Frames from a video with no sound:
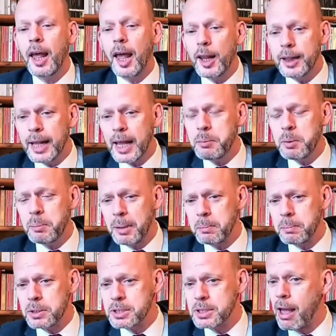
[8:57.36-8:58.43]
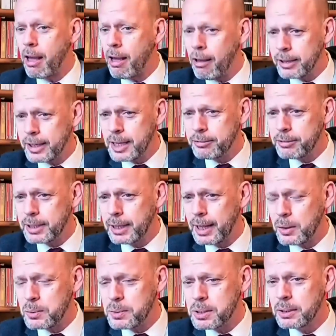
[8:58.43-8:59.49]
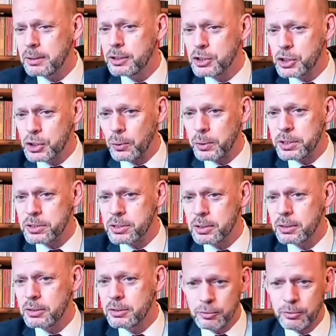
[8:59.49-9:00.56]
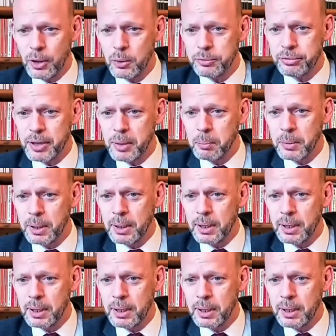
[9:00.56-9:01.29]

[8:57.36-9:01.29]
and Labour members aren't even allowed the choice to vote for him.